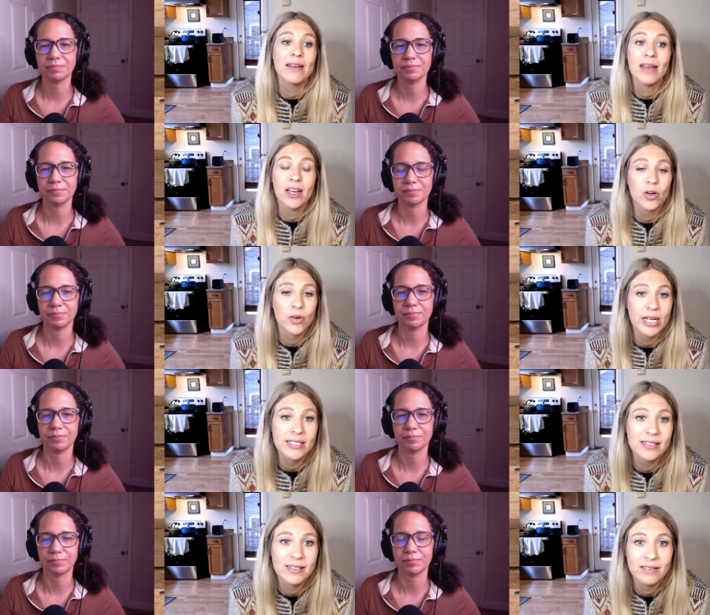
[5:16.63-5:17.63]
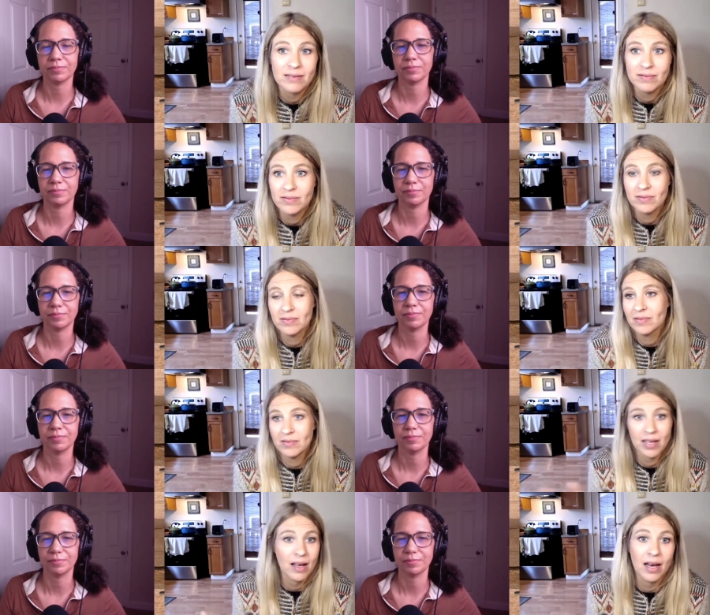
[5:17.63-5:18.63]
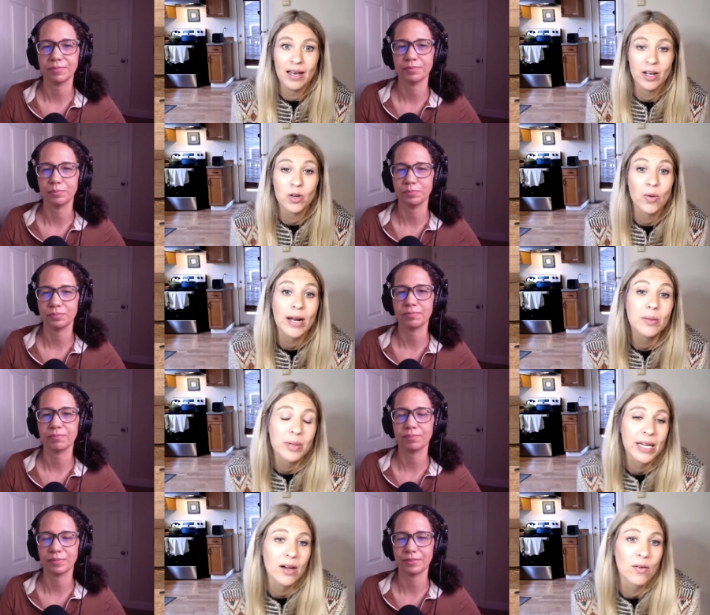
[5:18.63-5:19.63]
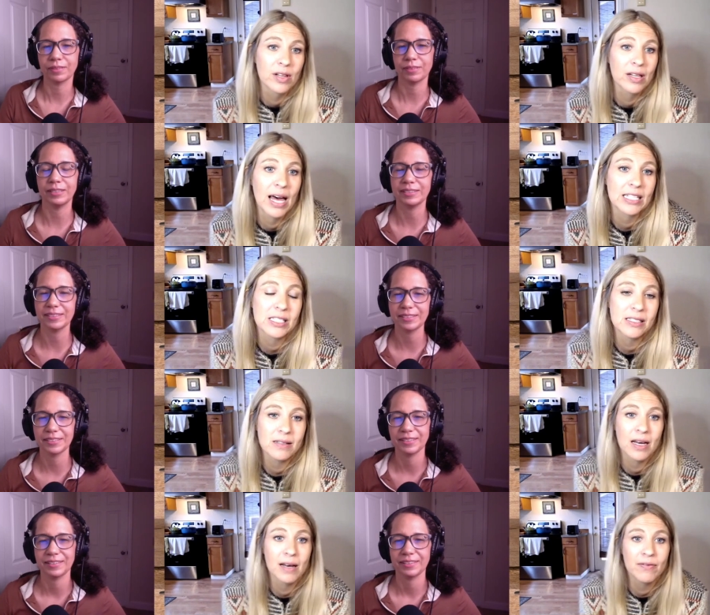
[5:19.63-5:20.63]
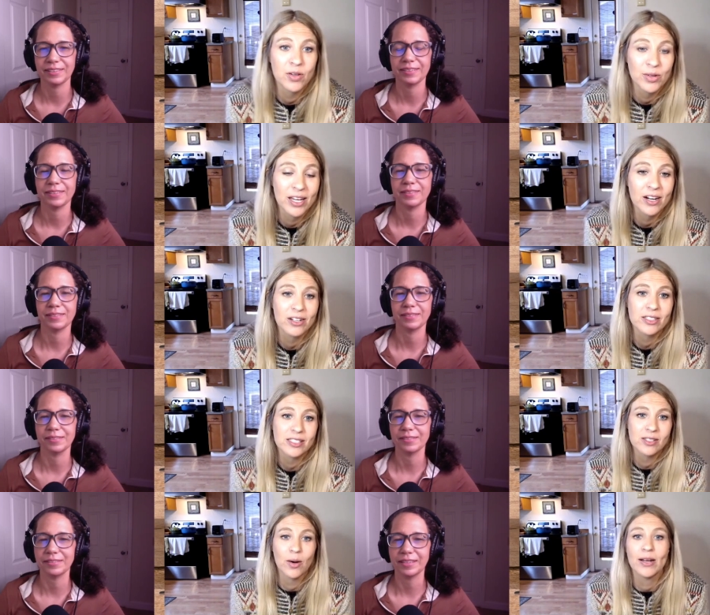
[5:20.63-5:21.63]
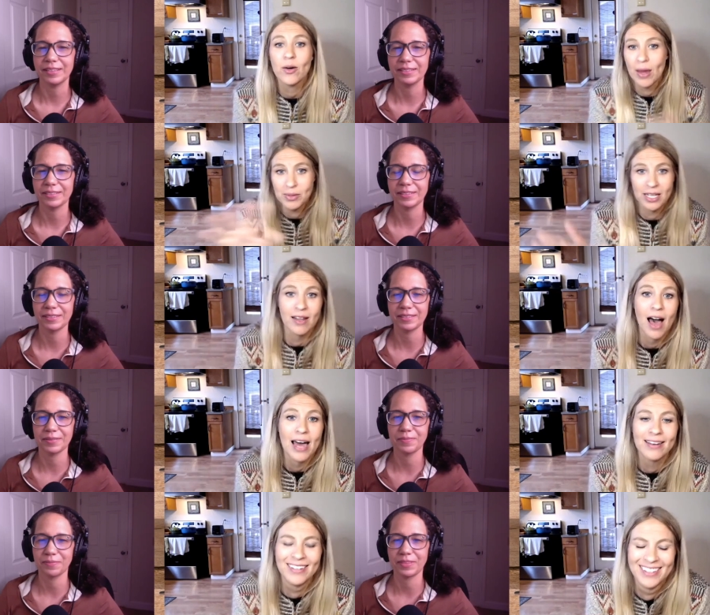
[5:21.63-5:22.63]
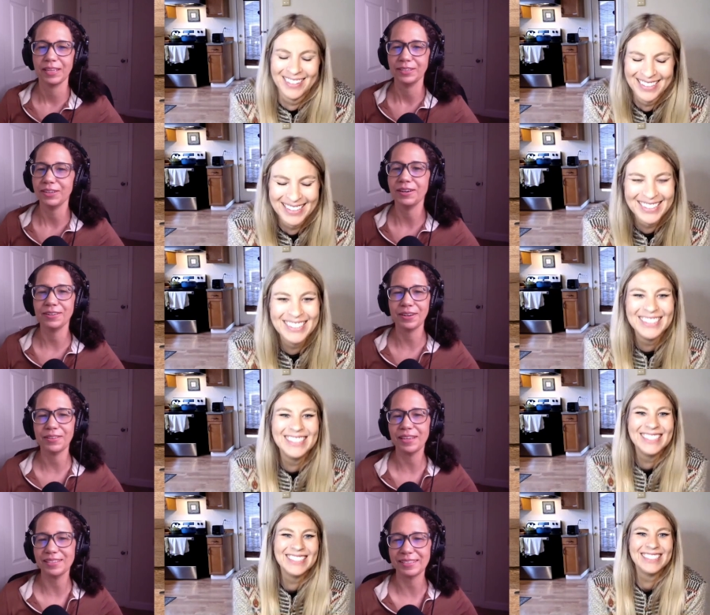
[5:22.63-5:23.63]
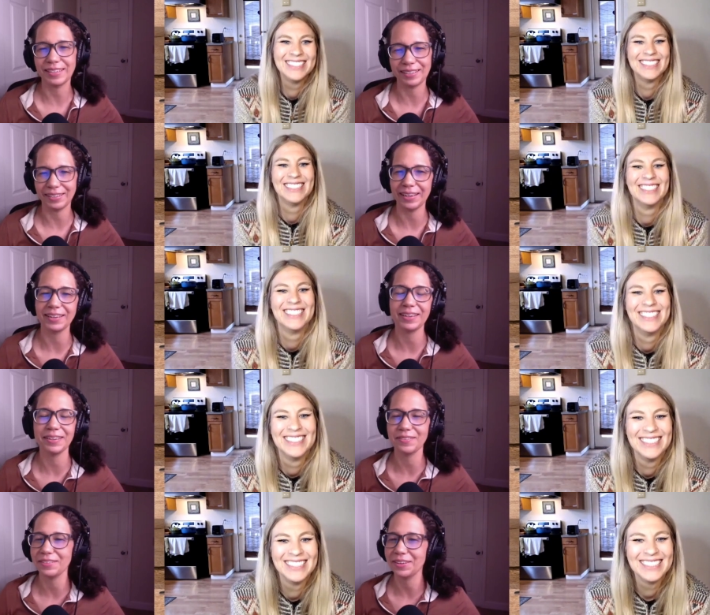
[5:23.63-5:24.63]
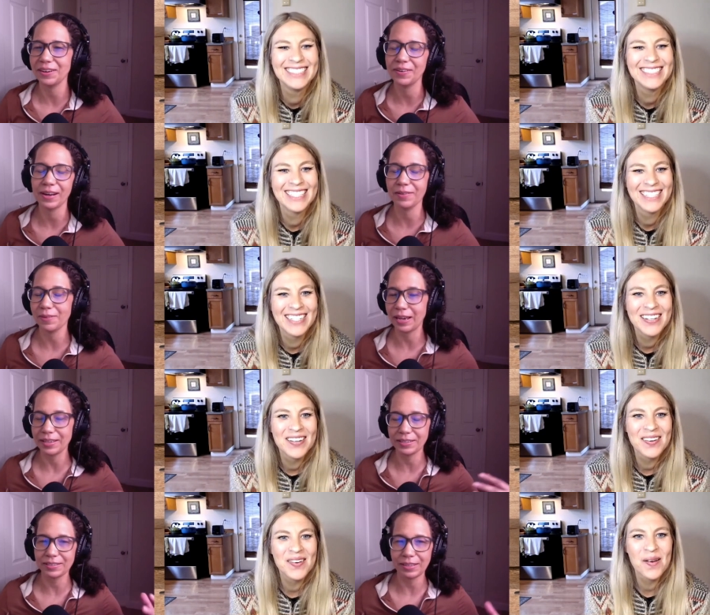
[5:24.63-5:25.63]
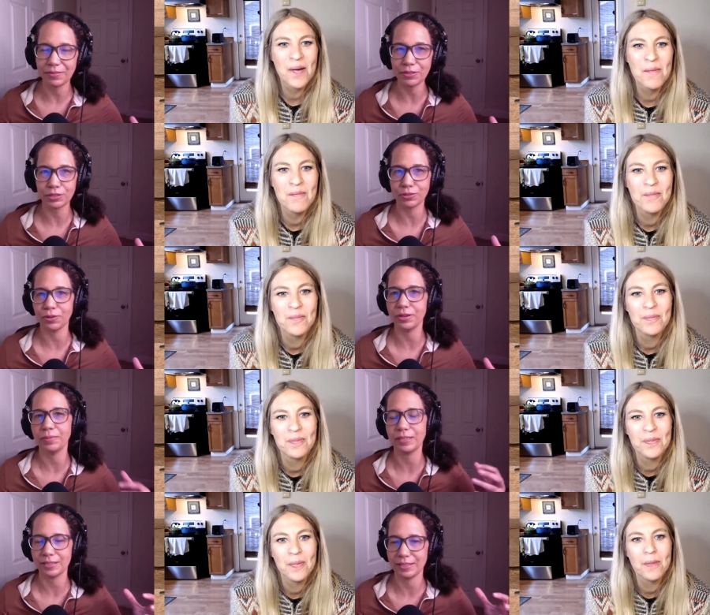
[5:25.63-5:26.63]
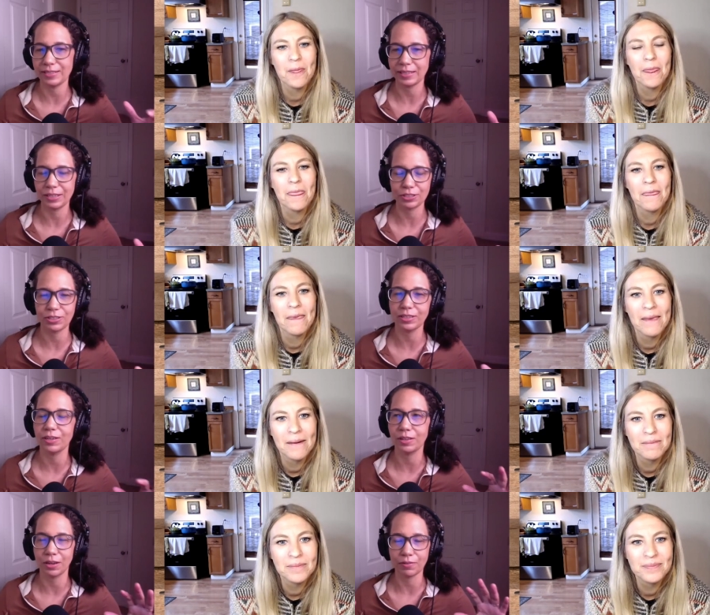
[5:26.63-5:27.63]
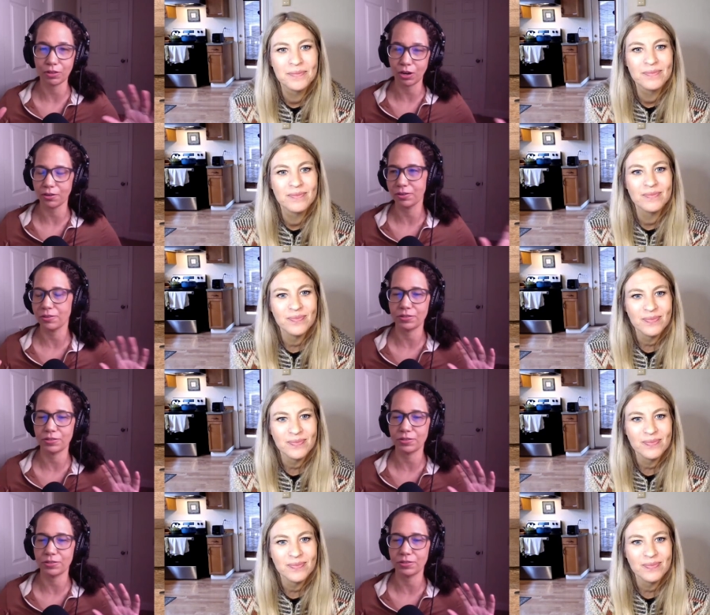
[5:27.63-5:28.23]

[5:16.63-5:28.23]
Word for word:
Speaker 1: increase uh, incredibly over the last uh, few years. So I know that was awesome.
Speaker 2: a lot. No, no, that's good. I, uh, no, I'm I love your story because that's actually a lot of gardeners